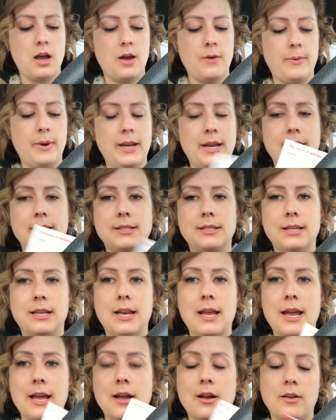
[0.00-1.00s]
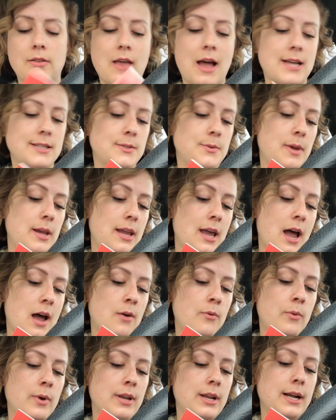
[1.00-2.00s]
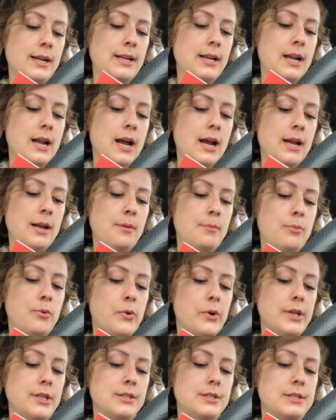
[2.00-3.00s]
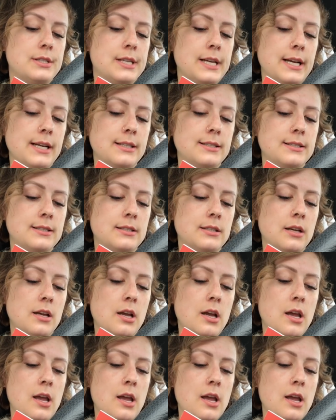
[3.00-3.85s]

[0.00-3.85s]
I weighed in today, last week at 199.6,